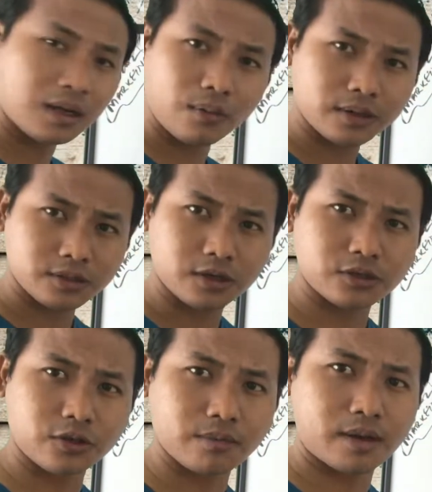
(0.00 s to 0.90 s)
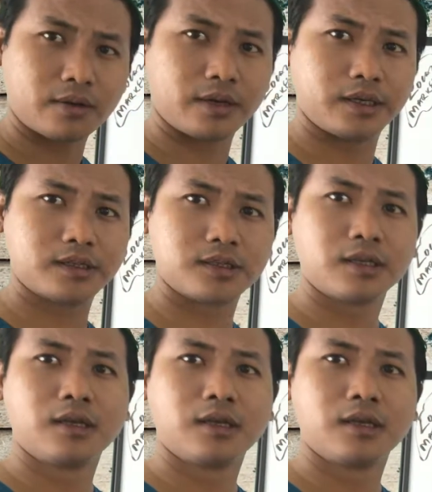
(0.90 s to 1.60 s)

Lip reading: want to talk to you about is